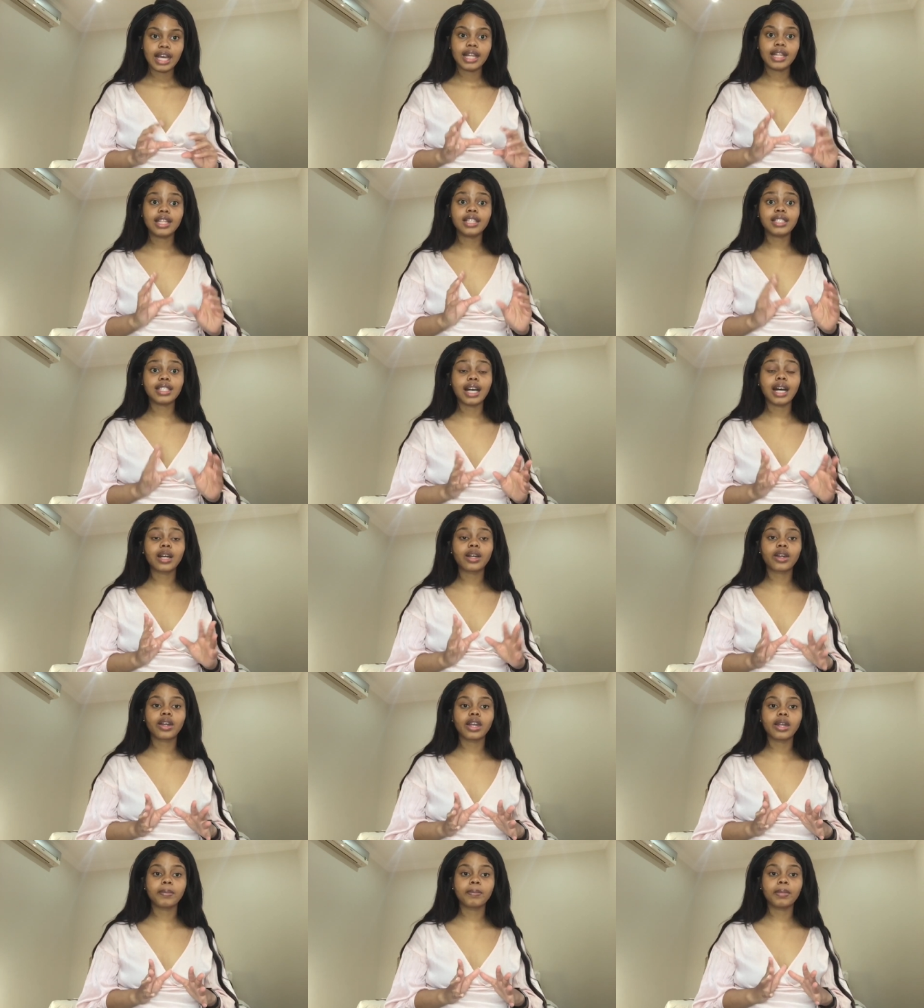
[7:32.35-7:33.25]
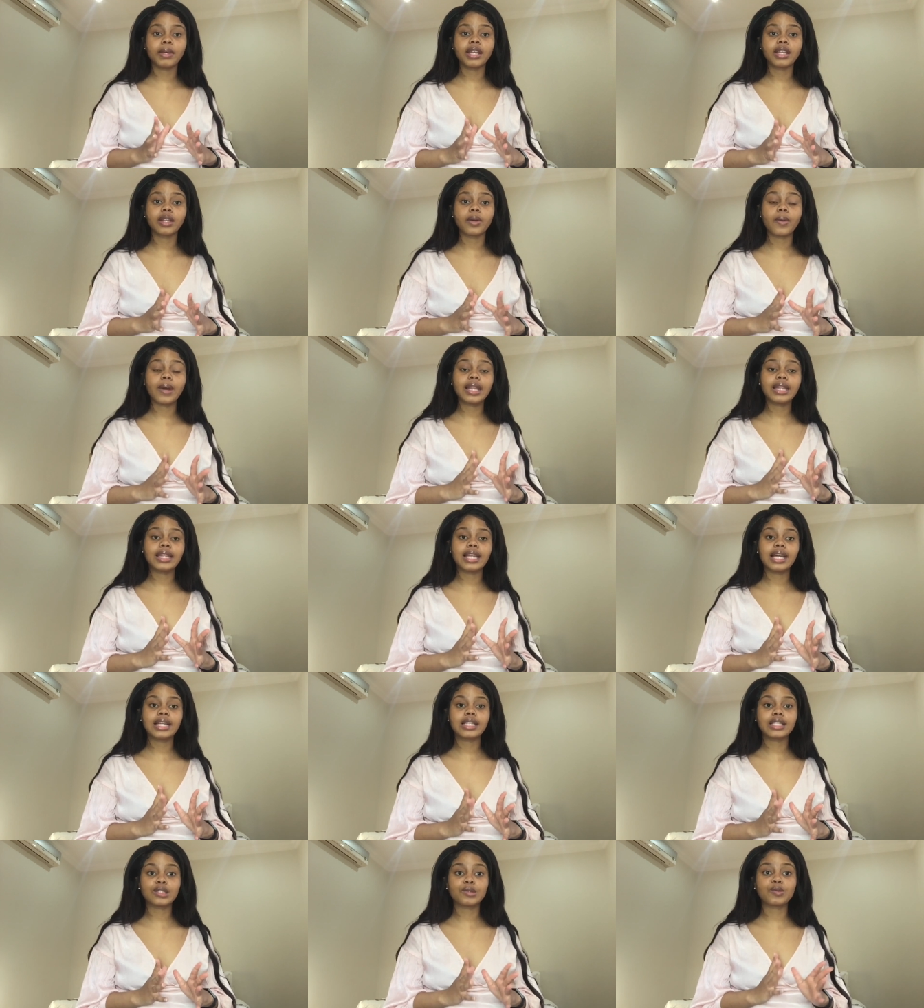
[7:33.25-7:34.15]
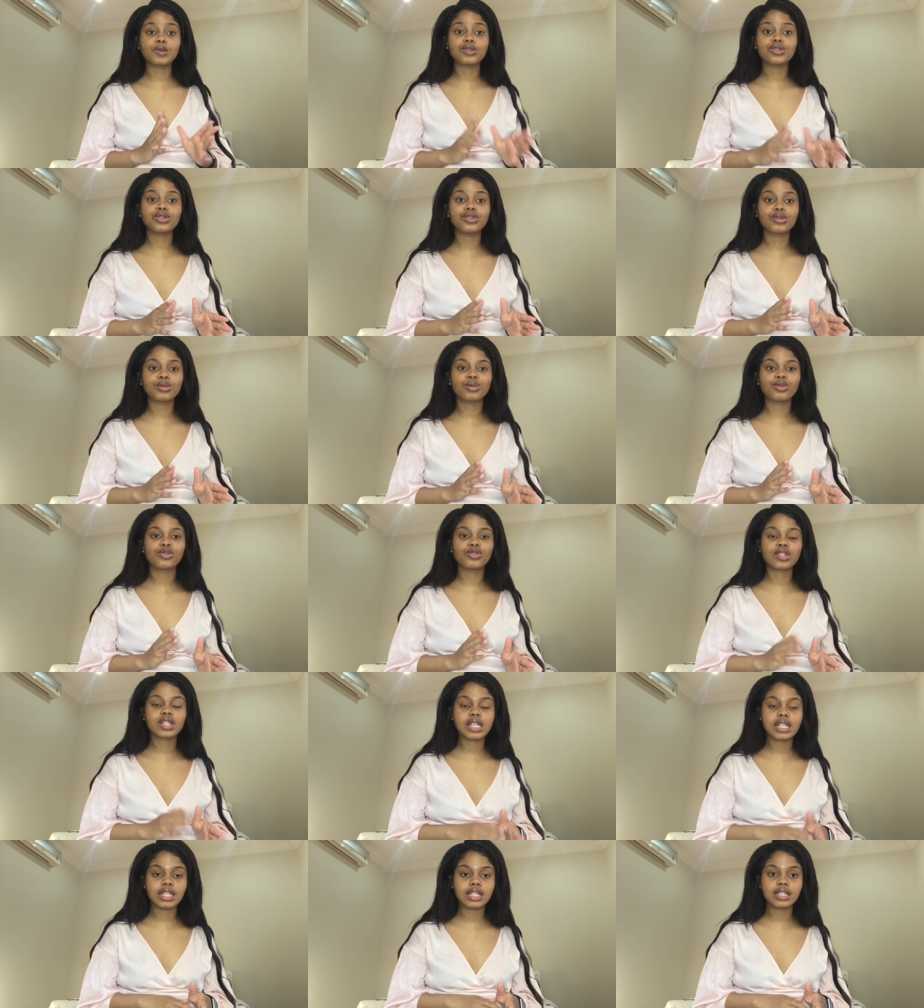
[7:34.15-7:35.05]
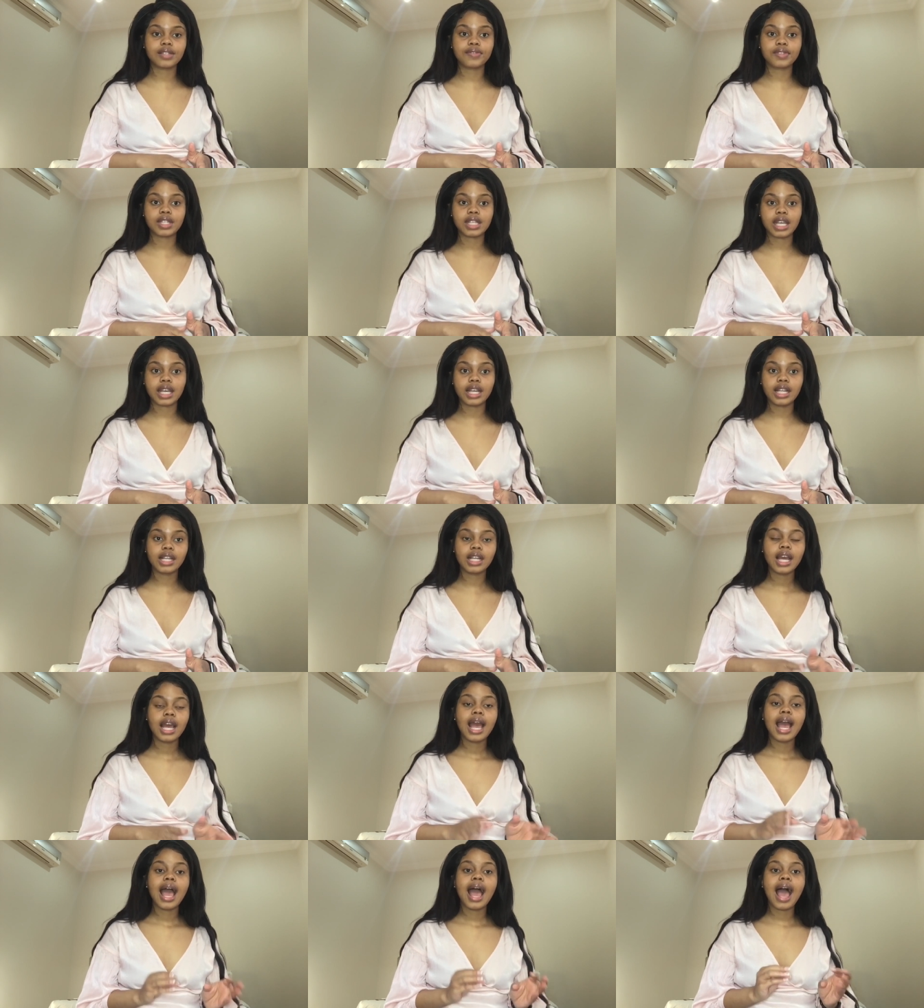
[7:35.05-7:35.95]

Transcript: The gel cream being the one that is more suitable for sensitive skin